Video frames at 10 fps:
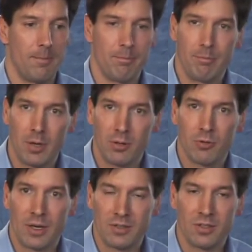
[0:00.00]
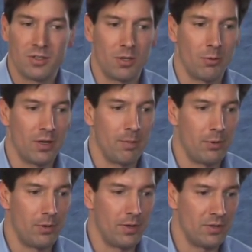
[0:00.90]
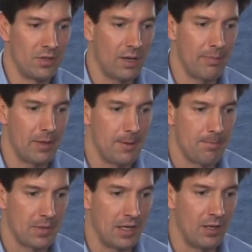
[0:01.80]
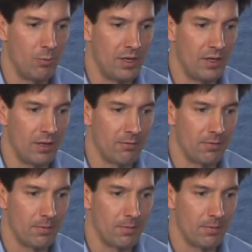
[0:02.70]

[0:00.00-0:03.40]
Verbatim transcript: both traces, so we're going to pull those up in WinDiff.